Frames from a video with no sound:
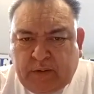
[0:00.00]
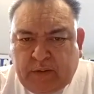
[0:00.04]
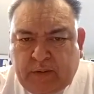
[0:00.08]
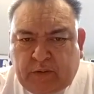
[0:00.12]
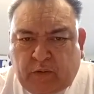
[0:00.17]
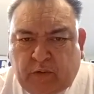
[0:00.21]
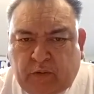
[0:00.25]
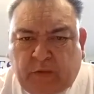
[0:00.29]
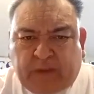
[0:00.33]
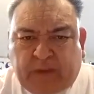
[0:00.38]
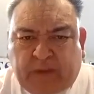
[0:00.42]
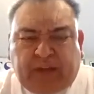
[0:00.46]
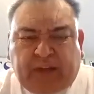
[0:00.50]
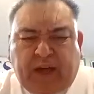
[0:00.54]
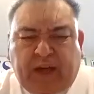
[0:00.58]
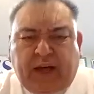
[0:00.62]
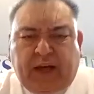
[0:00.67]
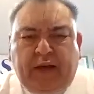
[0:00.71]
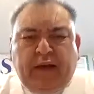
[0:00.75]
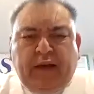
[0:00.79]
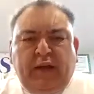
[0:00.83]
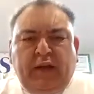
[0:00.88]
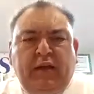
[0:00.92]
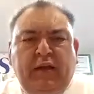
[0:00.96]
Tú vas a
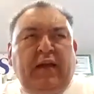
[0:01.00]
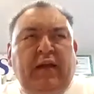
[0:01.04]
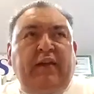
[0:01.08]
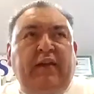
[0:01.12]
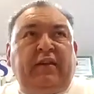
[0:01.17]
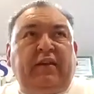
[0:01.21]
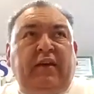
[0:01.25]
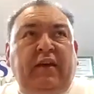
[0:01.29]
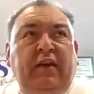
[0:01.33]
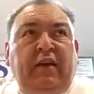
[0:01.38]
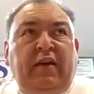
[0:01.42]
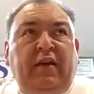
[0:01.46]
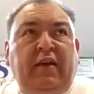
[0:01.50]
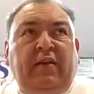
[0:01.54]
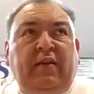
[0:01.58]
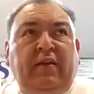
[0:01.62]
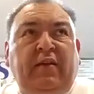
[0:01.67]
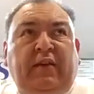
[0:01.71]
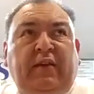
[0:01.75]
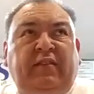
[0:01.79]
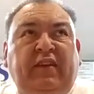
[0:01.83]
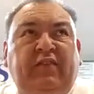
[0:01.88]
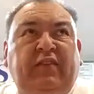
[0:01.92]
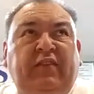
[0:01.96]
eh, eh,
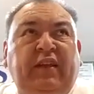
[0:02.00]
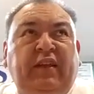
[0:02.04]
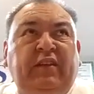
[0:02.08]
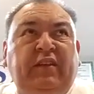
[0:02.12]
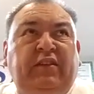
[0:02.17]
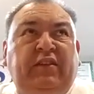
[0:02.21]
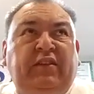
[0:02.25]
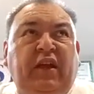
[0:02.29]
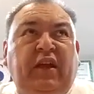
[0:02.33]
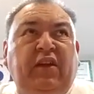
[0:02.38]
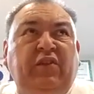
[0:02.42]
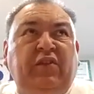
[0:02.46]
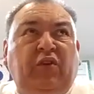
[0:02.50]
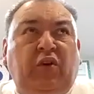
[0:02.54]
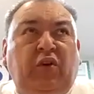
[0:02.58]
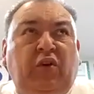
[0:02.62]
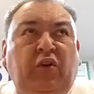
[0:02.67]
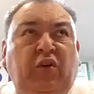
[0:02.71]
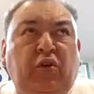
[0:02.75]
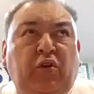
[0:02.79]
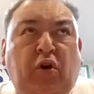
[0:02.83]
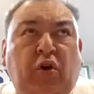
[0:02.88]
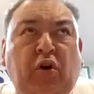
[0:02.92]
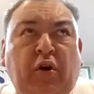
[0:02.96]
vas a sentir
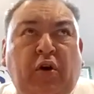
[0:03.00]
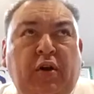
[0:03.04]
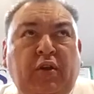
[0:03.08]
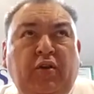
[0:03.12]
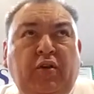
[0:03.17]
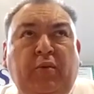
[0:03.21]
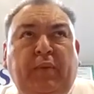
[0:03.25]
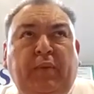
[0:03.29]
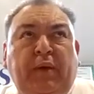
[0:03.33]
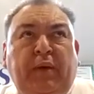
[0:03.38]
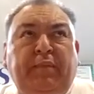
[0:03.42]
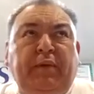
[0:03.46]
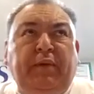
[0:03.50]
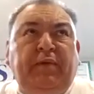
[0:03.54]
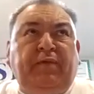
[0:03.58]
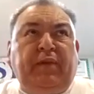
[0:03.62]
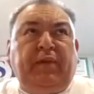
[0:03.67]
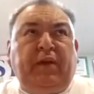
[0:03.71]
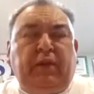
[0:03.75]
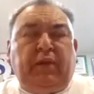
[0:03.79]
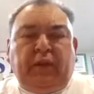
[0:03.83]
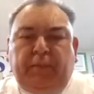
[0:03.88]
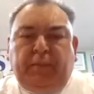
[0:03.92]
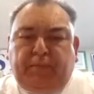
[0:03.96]
dolor. You might be
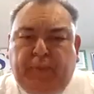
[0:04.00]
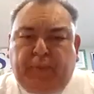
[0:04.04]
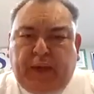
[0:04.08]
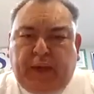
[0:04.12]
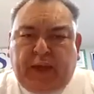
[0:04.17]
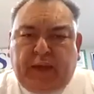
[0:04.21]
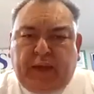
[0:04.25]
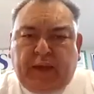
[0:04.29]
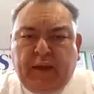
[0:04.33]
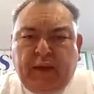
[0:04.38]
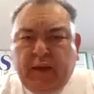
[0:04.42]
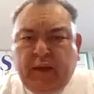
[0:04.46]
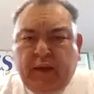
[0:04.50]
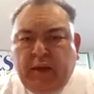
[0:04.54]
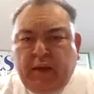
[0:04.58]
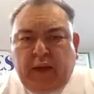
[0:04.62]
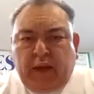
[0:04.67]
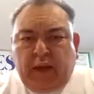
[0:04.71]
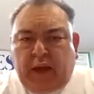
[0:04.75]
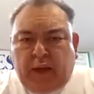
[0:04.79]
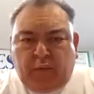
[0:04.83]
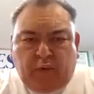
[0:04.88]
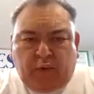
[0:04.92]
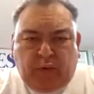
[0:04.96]
feeling pain,
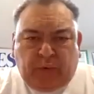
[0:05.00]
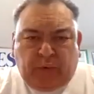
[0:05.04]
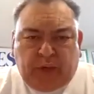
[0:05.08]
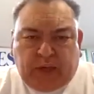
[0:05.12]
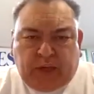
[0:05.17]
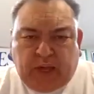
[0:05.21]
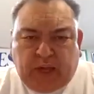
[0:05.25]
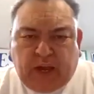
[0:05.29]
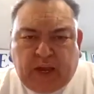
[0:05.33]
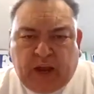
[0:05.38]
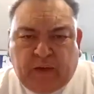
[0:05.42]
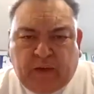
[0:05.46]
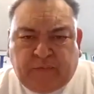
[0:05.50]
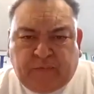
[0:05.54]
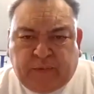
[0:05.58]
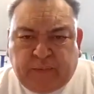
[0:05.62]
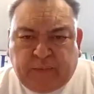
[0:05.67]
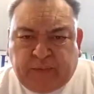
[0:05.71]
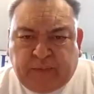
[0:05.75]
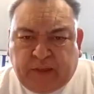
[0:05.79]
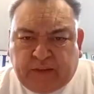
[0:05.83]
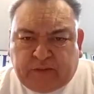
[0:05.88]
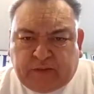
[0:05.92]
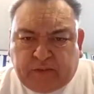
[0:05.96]
and when we get out
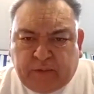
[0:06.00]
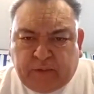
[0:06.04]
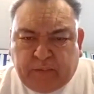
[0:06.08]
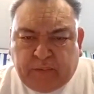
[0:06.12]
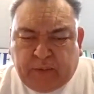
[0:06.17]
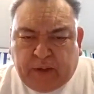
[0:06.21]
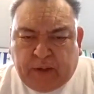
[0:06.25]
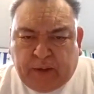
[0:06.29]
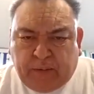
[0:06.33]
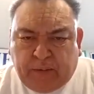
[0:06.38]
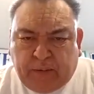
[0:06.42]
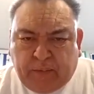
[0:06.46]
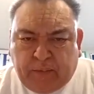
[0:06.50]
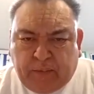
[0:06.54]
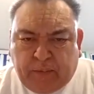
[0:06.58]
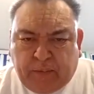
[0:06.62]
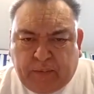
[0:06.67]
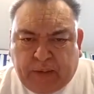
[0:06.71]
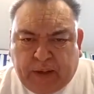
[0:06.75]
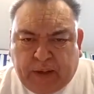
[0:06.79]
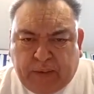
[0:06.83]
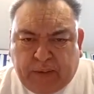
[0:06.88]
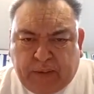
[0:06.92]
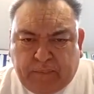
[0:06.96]
from this um,
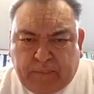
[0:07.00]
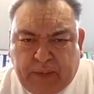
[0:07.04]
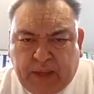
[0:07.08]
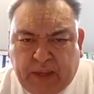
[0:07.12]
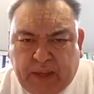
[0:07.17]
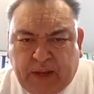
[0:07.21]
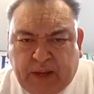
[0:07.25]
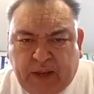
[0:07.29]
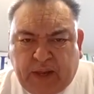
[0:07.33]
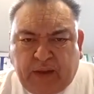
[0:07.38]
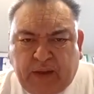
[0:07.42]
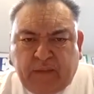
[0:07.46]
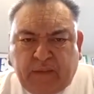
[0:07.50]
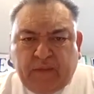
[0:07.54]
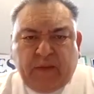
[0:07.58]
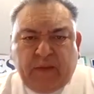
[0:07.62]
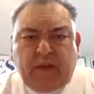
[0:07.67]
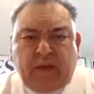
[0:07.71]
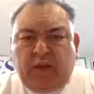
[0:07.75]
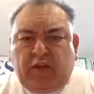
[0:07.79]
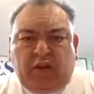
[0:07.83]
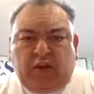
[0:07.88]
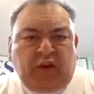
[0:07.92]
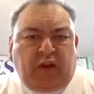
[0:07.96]
um, meeting,
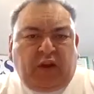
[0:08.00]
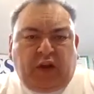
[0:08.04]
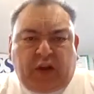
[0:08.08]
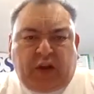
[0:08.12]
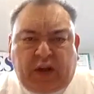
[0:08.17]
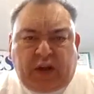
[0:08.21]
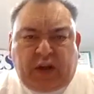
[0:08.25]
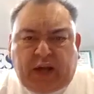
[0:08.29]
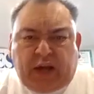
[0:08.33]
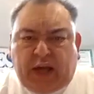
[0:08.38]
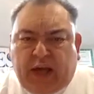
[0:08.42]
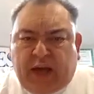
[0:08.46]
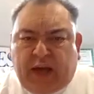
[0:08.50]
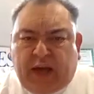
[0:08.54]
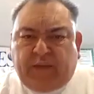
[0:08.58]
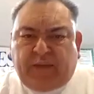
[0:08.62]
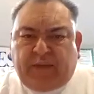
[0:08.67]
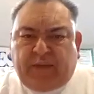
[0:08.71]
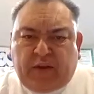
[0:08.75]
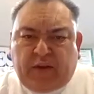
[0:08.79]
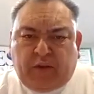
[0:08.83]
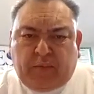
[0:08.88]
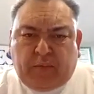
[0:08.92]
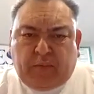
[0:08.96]
you're not gonna have
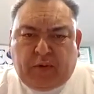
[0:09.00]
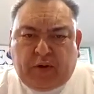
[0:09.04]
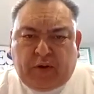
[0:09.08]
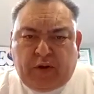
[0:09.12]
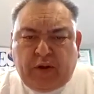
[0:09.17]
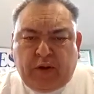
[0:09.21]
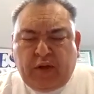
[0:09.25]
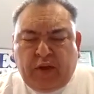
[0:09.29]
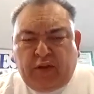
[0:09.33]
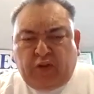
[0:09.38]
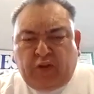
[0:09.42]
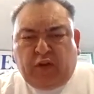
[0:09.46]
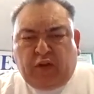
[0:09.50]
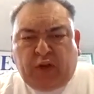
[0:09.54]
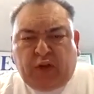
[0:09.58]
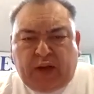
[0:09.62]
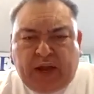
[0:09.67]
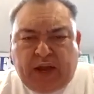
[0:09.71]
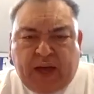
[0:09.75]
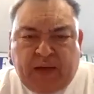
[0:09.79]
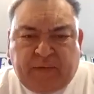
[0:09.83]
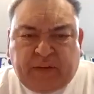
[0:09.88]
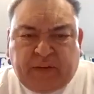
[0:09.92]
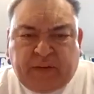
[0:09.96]
it no more. You're
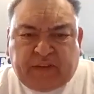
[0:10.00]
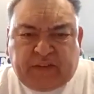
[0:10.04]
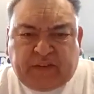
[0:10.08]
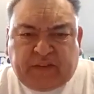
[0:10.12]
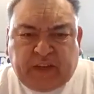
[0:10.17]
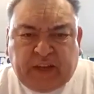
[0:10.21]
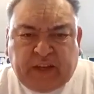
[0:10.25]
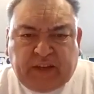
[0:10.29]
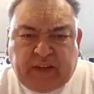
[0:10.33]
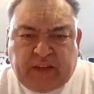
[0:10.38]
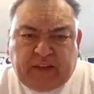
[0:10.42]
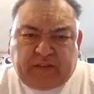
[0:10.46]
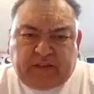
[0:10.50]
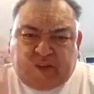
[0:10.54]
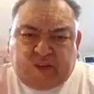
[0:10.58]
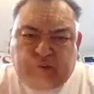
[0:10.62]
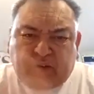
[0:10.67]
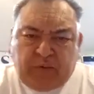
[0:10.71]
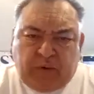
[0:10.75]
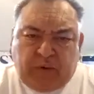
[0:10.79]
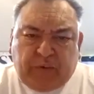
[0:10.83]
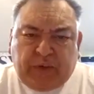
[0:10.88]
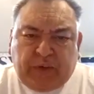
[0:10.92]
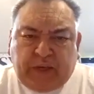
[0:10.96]
gonna have a sickness, and
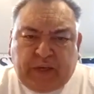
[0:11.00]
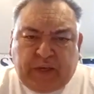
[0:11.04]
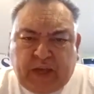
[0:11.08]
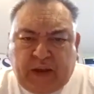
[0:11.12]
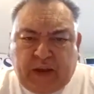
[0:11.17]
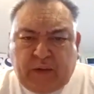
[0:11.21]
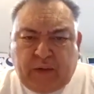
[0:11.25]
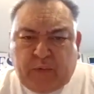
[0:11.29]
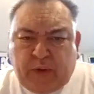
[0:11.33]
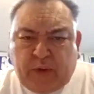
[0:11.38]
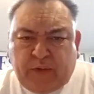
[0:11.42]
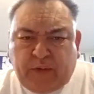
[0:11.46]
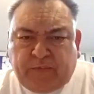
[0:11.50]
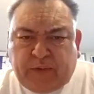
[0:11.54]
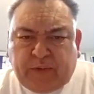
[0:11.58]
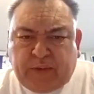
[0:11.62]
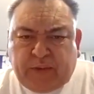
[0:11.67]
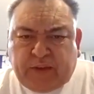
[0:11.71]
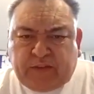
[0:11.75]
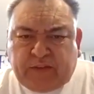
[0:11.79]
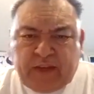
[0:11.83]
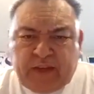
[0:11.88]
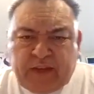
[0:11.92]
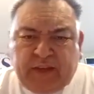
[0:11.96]
when we get away from
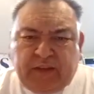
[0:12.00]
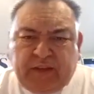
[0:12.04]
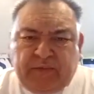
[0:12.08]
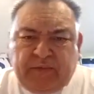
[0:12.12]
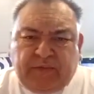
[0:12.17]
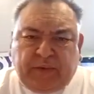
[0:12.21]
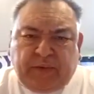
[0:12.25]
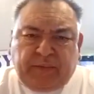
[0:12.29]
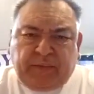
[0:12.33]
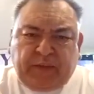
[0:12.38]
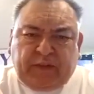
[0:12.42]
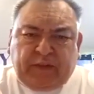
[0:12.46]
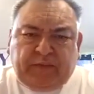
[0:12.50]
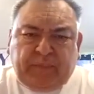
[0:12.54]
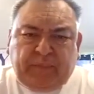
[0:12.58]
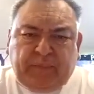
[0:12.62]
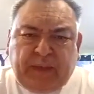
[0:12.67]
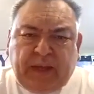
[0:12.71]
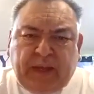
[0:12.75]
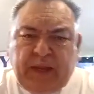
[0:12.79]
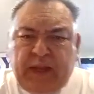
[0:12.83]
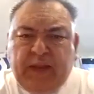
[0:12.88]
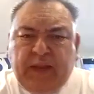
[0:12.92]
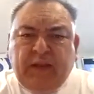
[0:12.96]
the sick from this
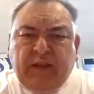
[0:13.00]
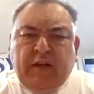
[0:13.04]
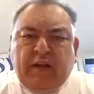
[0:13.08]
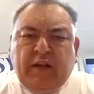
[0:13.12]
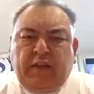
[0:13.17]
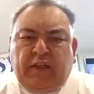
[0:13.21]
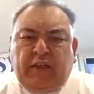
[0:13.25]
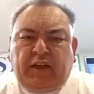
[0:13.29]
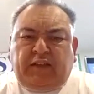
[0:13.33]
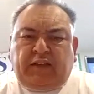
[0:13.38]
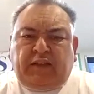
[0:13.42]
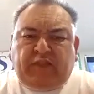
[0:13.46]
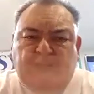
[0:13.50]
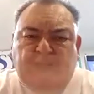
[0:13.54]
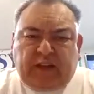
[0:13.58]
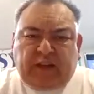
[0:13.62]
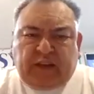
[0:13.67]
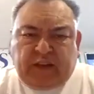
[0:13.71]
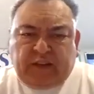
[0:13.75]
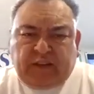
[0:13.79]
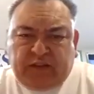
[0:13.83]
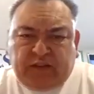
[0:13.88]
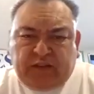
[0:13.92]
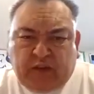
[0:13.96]
meeting, the
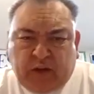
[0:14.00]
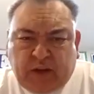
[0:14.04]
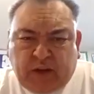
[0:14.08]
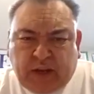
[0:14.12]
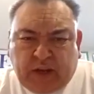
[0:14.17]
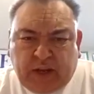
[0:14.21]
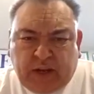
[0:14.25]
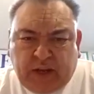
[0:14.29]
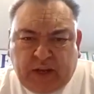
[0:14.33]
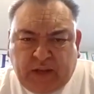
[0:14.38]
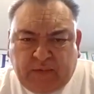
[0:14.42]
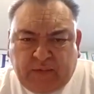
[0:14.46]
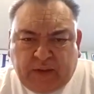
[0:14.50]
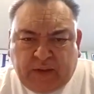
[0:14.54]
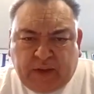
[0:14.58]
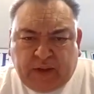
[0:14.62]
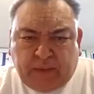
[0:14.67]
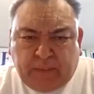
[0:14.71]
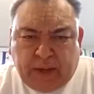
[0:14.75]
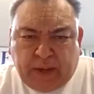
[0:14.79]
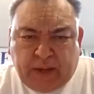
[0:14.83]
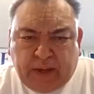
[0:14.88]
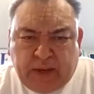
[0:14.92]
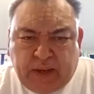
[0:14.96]
sickness is gonna leave in the
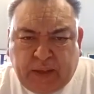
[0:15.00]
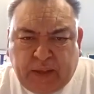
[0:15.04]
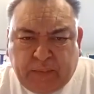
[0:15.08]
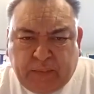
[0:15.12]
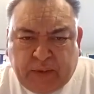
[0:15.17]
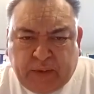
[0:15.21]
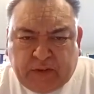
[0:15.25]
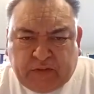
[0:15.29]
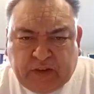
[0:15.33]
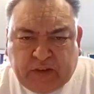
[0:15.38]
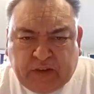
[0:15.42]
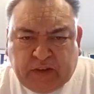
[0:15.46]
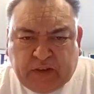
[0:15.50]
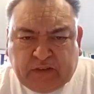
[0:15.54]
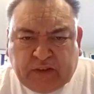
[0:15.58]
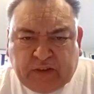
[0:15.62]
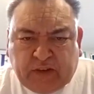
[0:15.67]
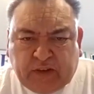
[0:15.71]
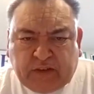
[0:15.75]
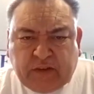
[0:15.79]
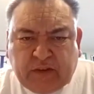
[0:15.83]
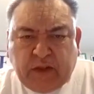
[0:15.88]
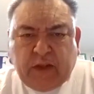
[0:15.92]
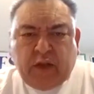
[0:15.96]
mighty name of
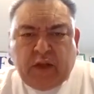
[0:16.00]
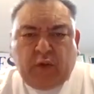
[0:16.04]
Jesus.